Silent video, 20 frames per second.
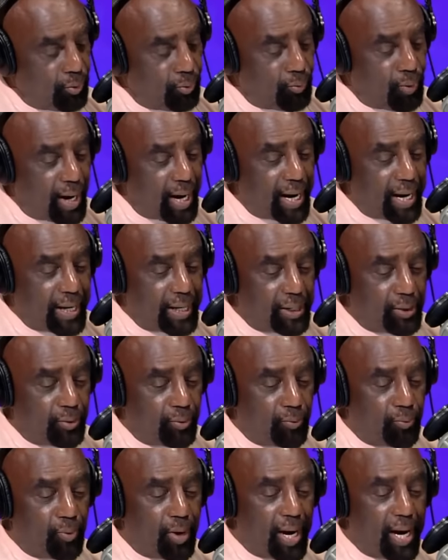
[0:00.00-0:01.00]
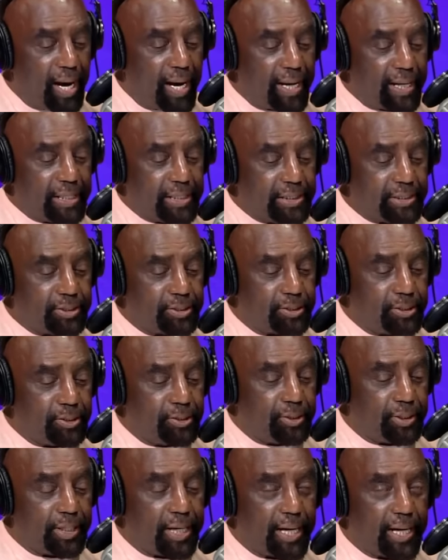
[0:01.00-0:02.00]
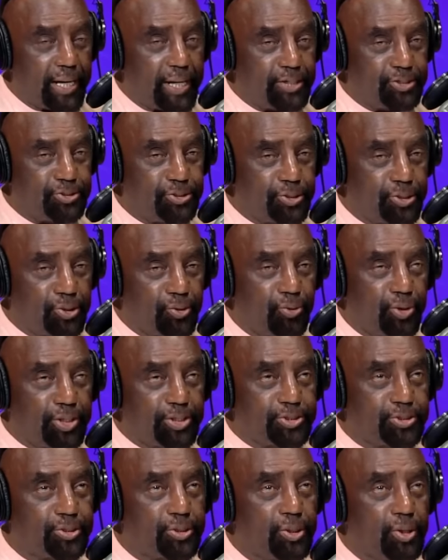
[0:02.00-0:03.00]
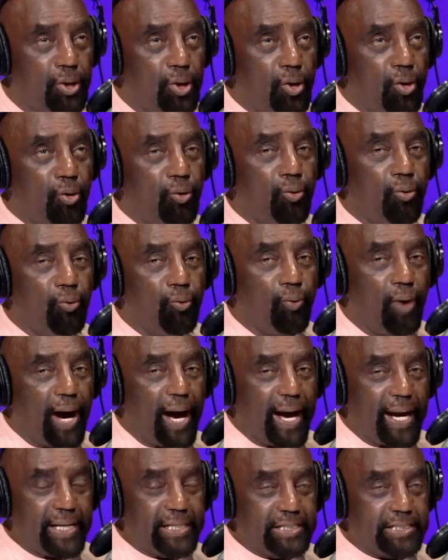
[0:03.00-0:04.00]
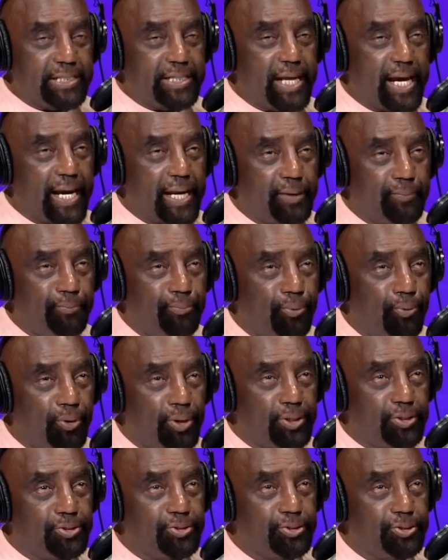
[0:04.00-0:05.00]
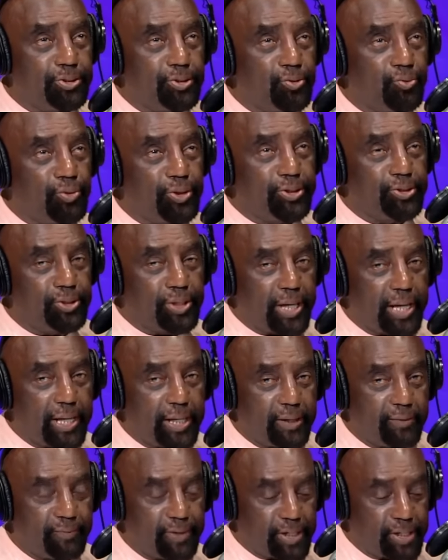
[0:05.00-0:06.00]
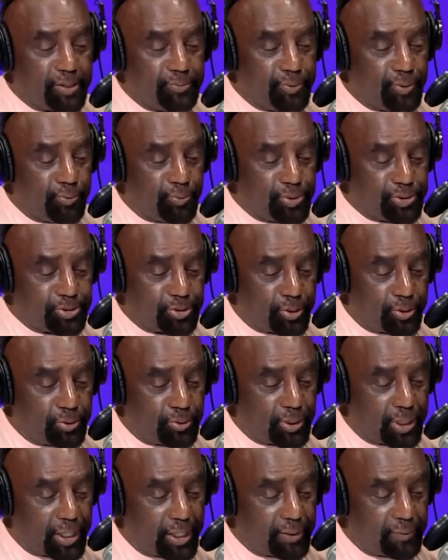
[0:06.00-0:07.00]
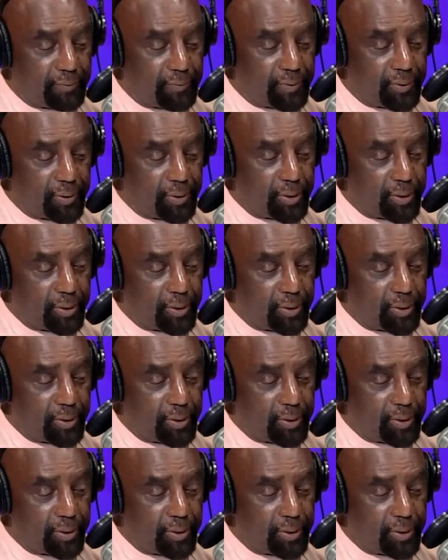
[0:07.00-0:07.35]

You're not answering the question. Why is that important to you when you can't even keep up with your own life?